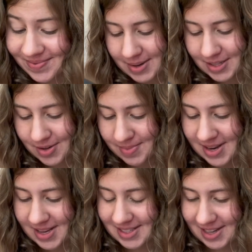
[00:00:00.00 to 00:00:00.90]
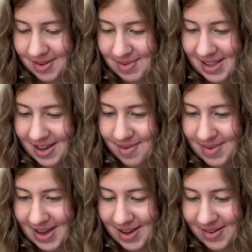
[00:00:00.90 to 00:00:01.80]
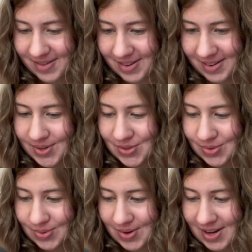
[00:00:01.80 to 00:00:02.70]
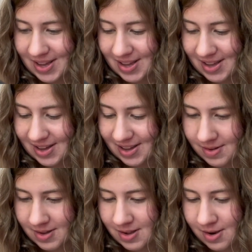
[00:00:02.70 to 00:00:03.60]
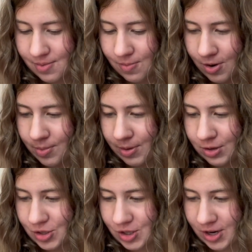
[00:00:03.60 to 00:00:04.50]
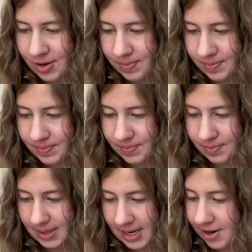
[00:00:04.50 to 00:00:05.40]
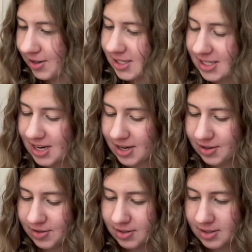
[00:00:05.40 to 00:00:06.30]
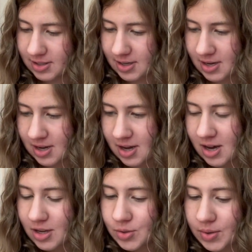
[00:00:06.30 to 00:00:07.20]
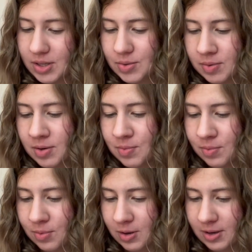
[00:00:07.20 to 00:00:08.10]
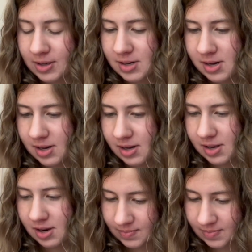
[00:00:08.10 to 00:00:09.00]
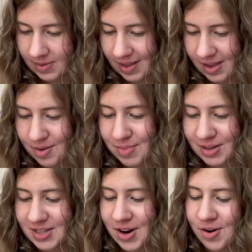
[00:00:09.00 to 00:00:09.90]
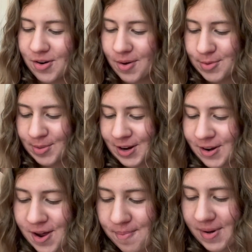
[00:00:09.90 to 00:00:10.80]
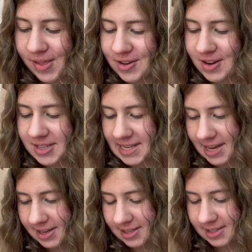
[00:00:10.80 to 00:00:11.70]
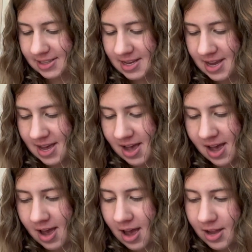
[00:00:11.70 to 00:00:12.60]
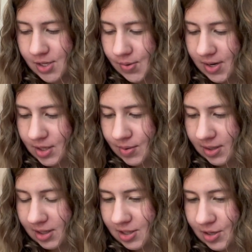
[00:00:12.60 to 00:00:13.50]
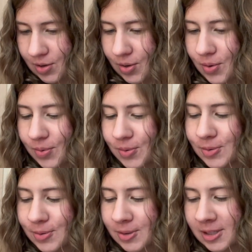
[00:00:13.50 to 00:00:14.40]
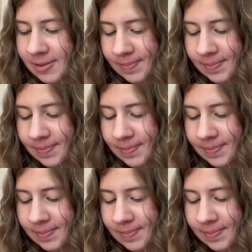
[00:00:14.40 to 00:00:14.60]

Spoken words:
Shawn Mendes and Camila Cabello. 2020, Watermelon Sugar by Harry Styles. 2021, I think Montero, Call Me By Your Name by Lil Nas X. 2022,